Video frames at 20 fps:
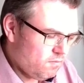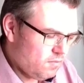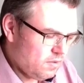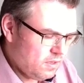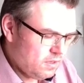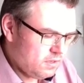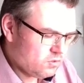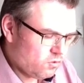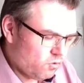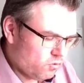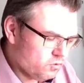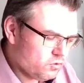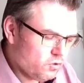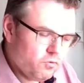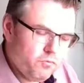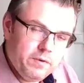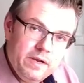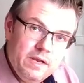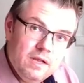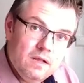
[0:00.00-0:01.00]
it's also a
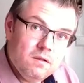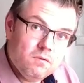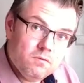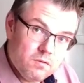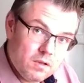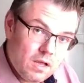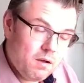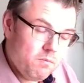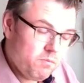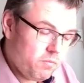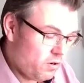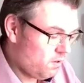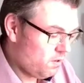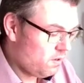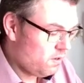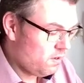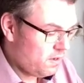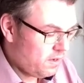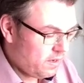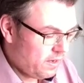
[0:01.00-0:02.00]
real number,
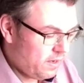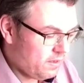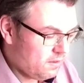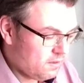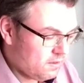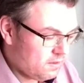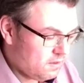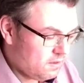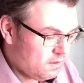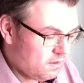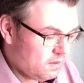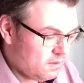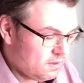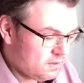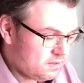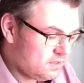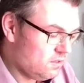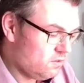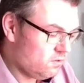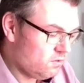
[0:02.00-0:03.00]
and
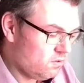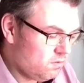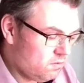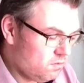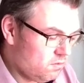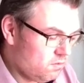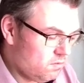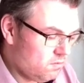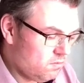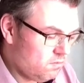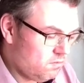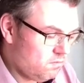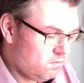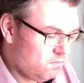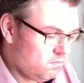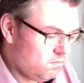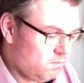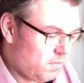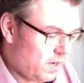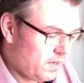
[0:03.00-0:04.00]
0
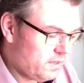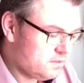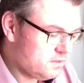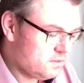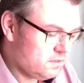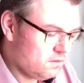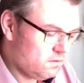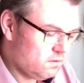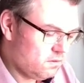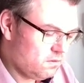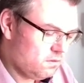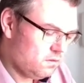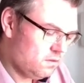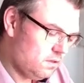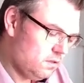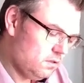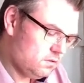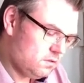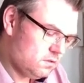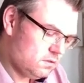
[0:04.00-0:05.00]
minus 0
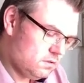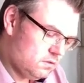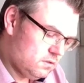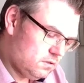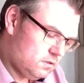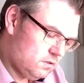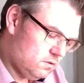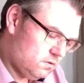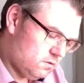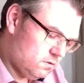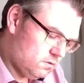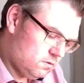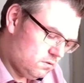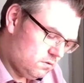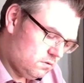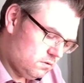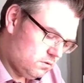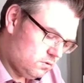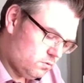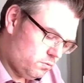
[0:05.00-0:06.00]
is 0.
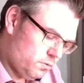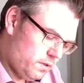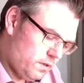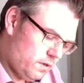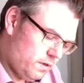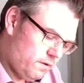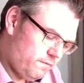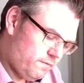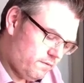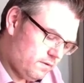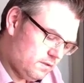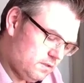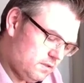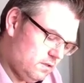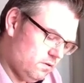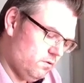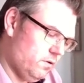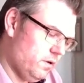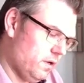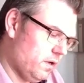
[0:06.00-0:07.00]
So we have
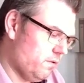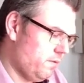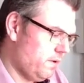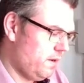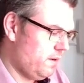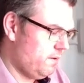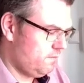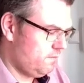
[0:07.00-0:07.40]
0 degree.